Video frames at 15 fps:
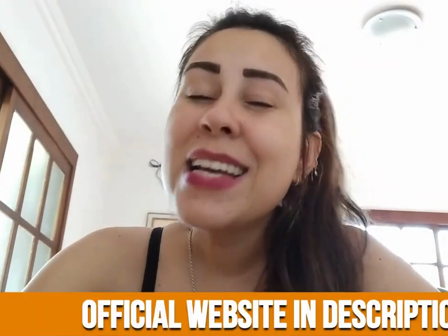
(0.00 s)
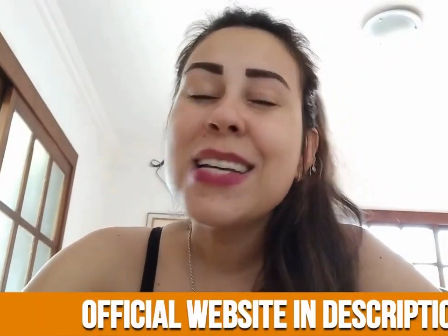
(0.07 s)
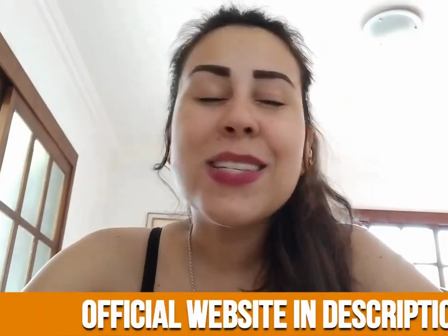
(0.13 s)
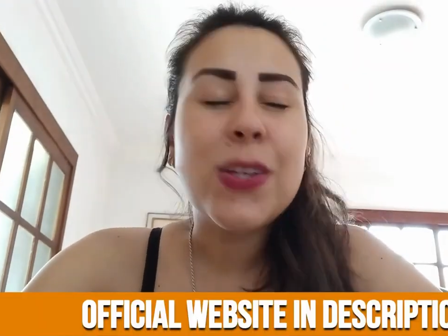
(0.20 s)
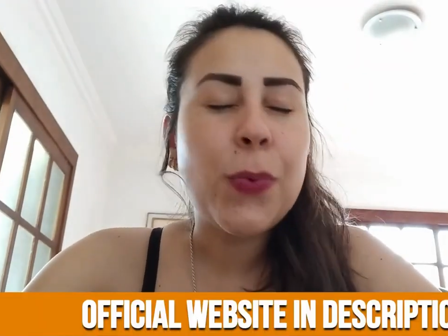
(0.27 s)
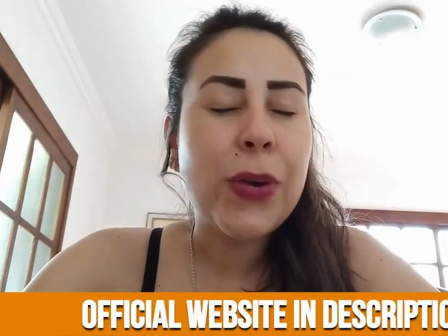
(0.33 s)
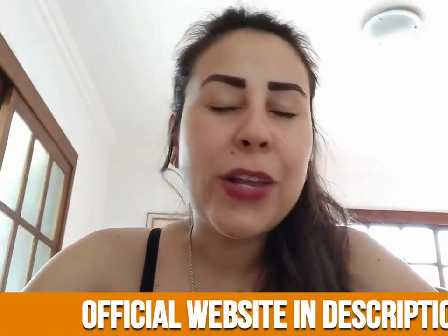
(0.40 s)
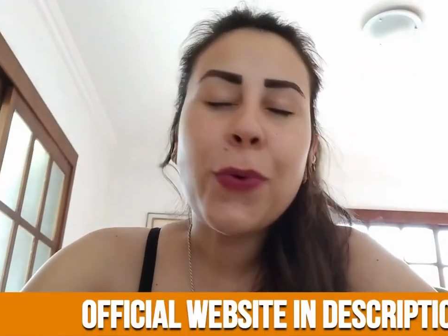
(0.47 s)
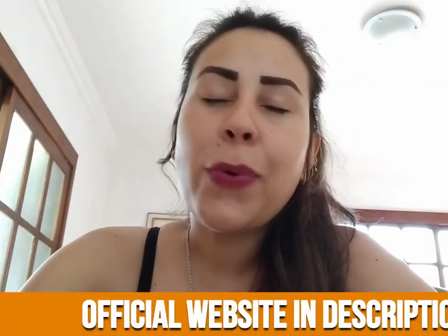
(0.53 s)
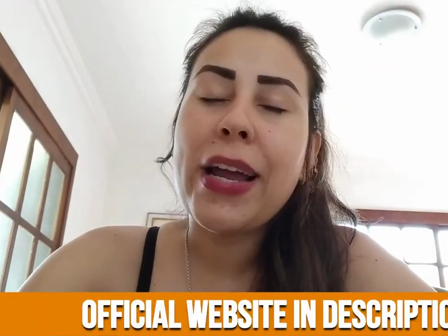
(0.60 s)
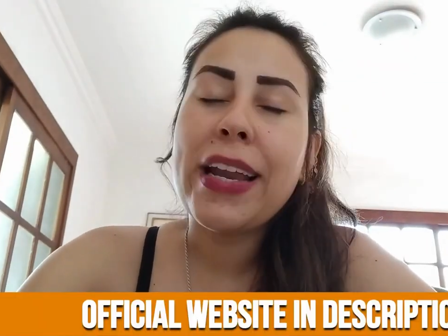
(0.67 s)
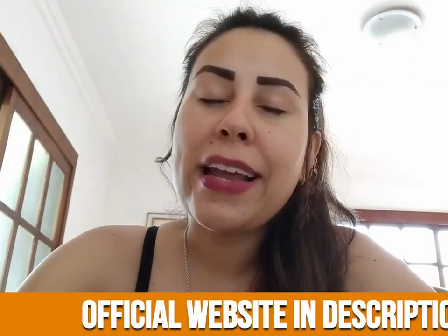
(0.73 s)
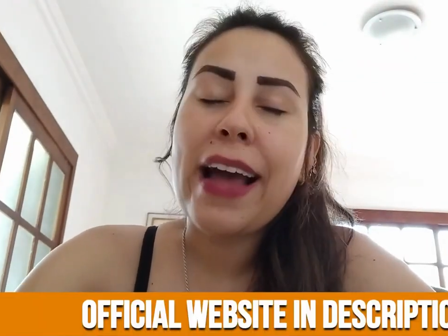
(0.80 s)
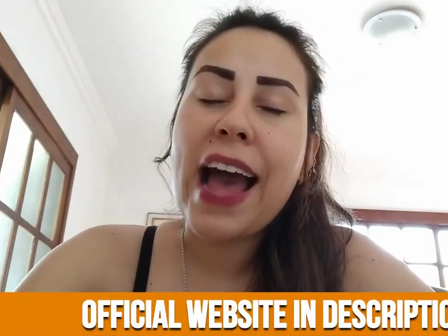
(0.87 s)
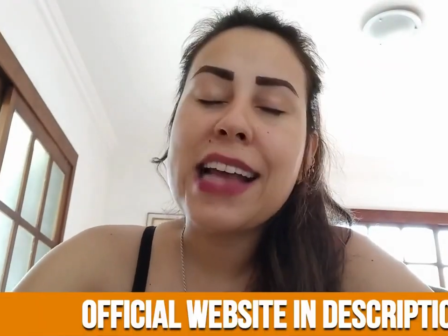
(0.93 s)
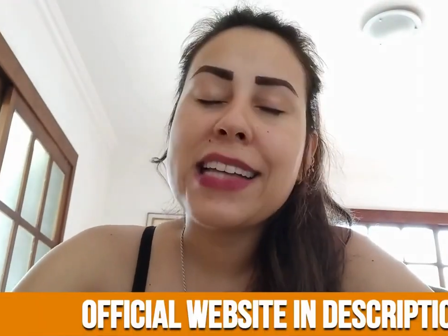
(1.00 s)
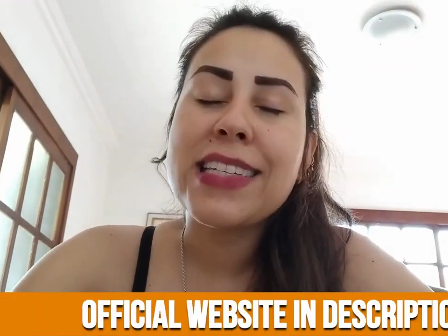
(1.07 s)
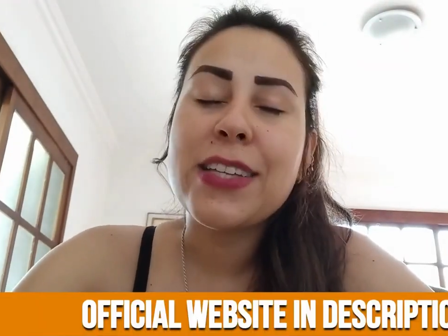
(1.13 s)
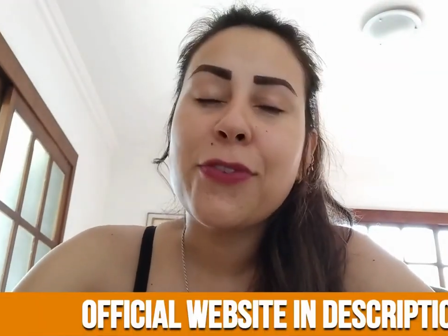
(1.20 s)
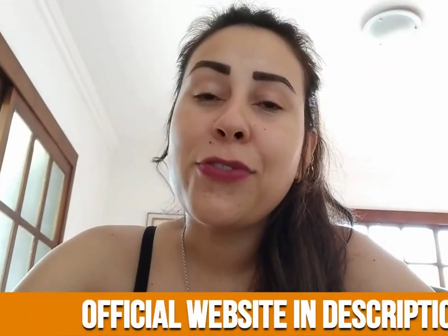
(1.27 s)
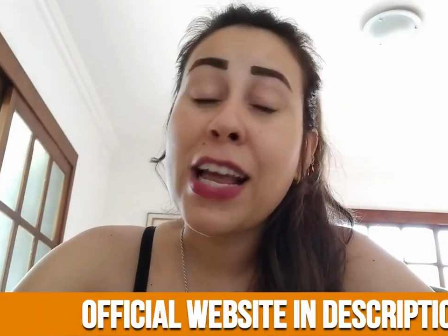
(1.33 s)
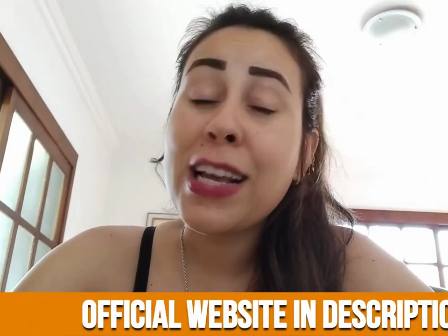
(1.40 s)
So what are you waiting,
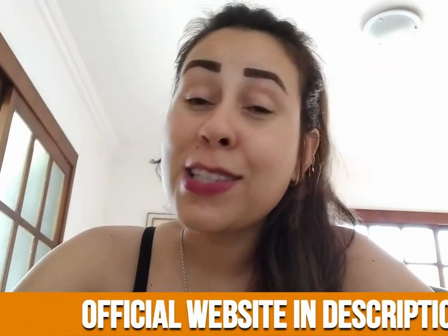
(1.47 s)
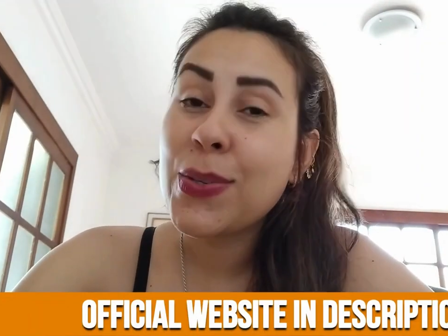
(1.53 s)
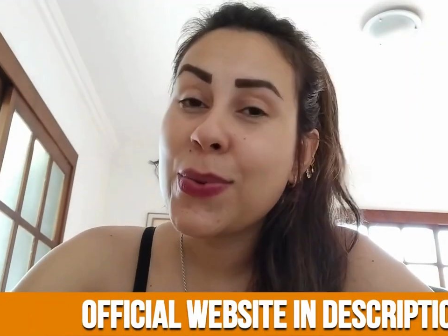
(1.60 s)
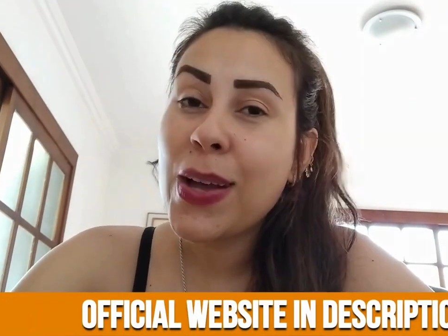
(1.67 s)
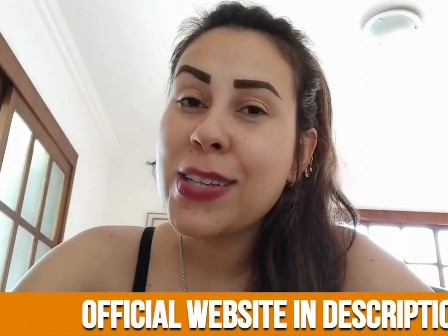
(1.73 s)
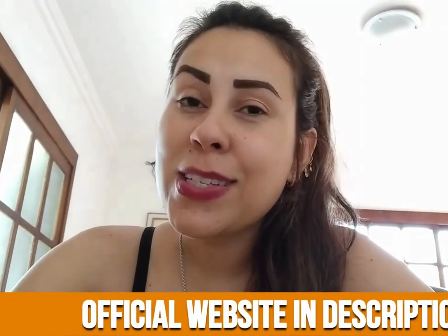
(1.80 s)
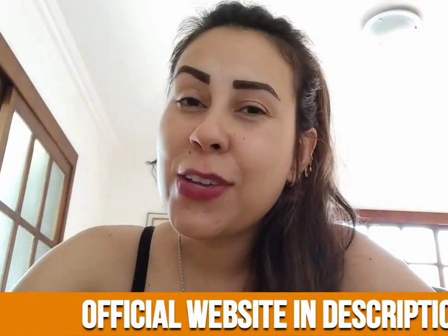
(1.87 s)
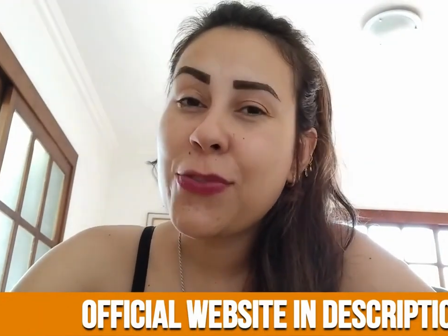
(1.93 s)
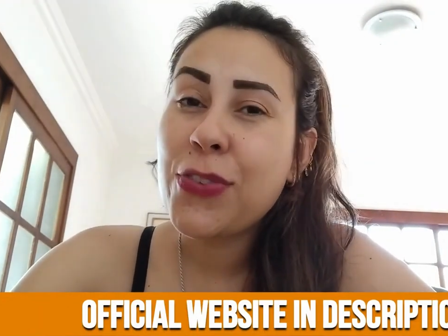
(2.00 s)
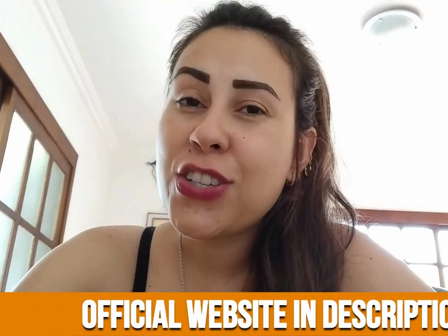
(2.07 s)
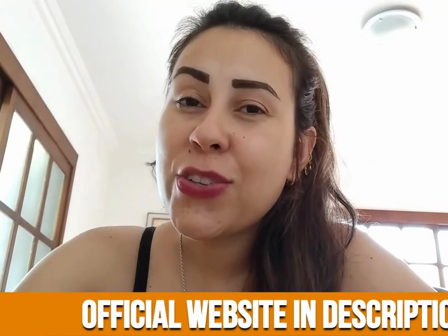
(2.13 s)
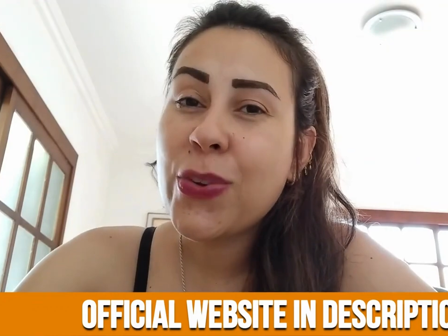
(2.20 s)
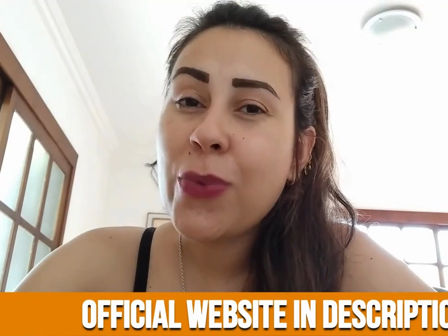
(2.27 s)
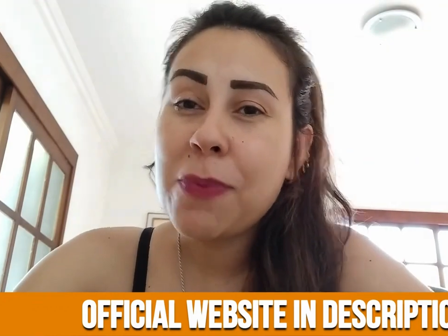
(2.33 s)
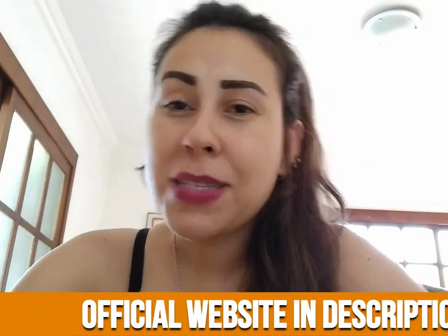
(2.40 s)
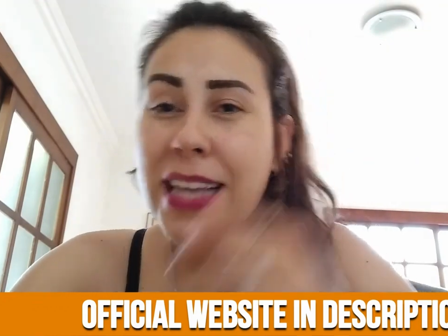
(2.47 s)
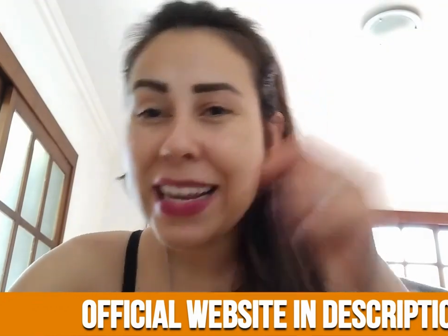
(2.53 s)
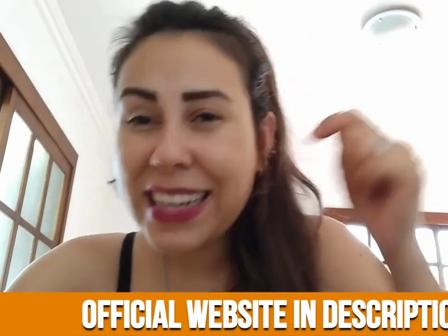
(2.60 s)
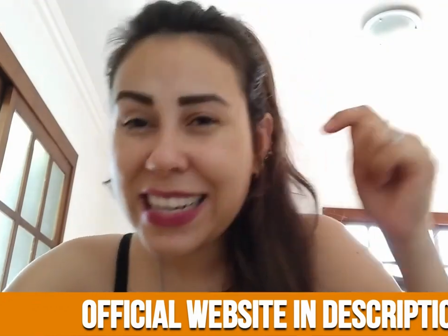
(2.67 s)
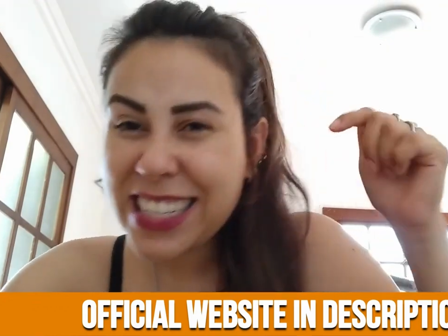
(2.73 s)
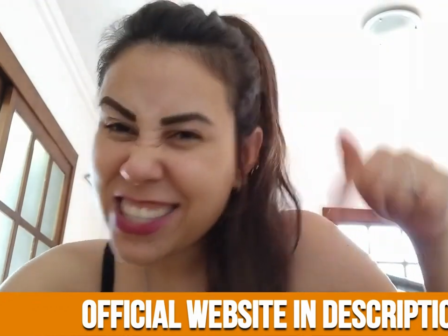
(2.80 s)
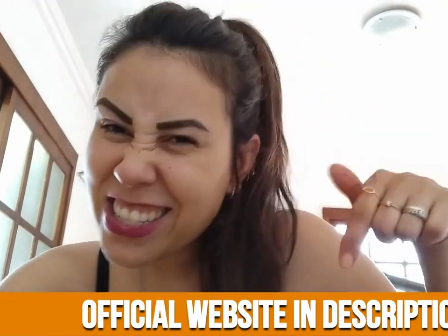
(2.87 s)
guys? Flexorol's official
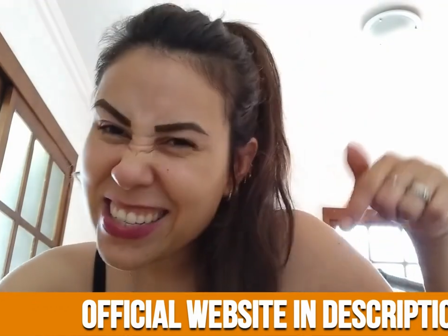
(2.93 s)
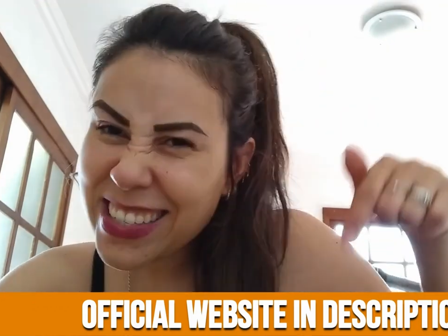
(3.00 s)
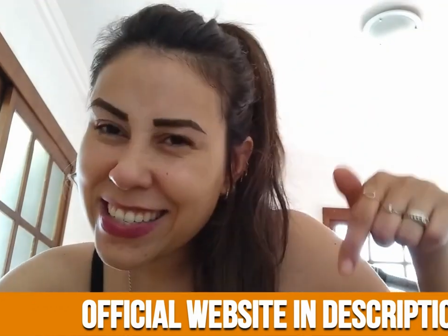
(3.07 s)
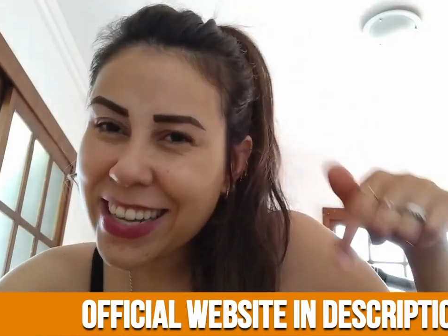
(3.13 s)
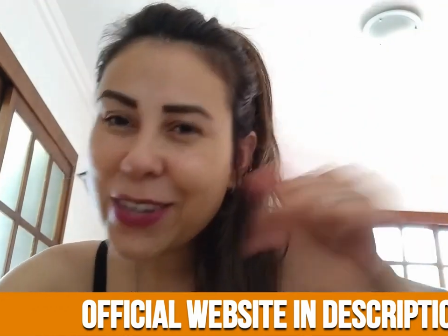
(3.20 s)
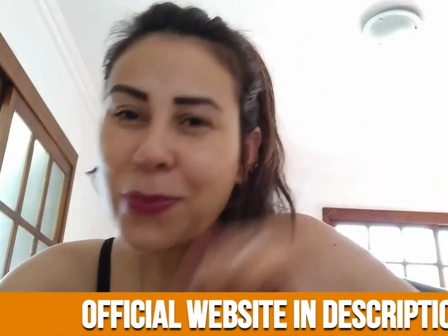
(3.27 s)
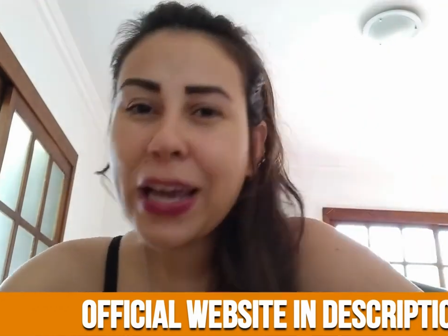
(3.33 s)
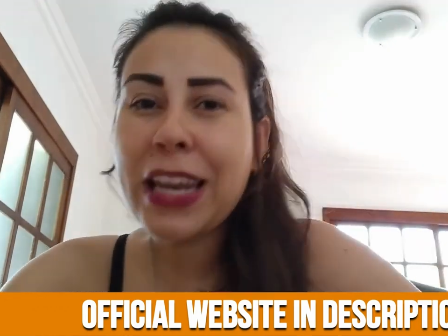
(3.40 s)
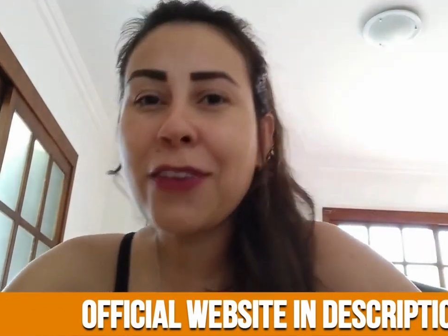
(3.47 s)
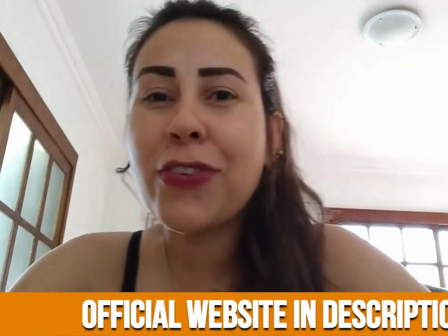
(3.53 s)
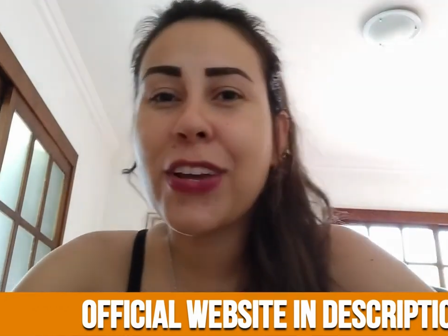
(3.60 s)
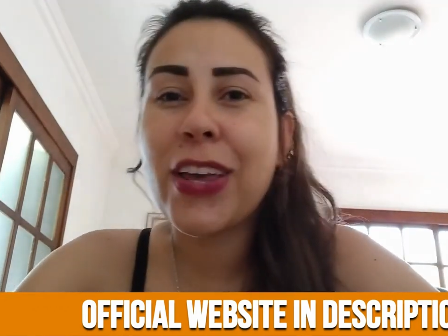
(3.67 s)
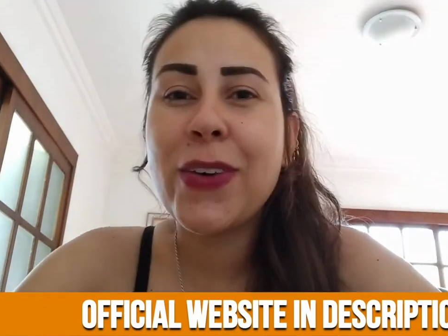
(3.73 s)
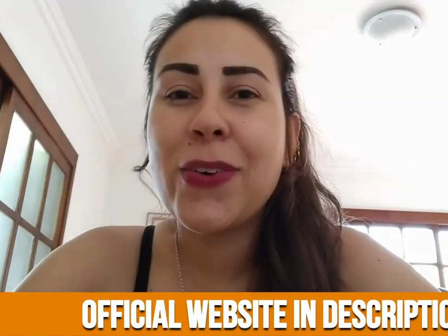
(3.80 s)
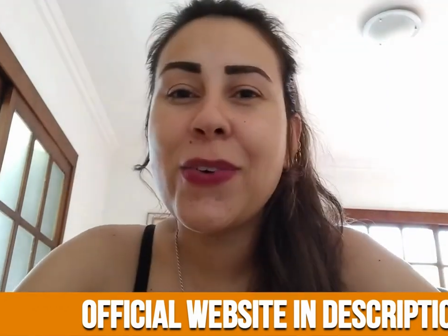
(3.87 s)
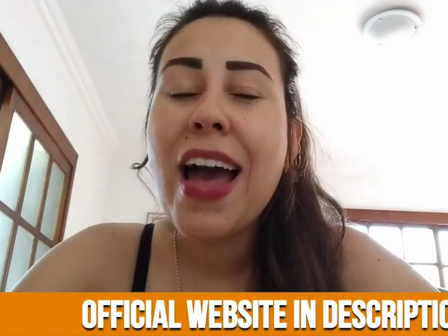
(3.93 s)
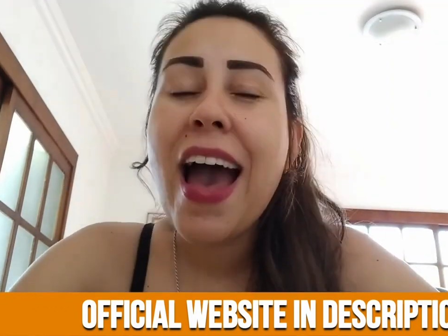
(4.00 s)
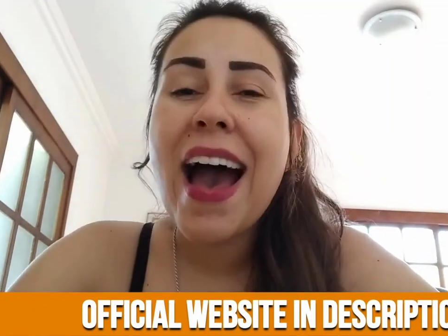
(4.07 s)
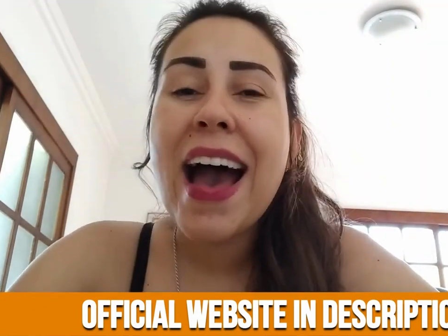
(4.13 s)
website is just here waiting for you.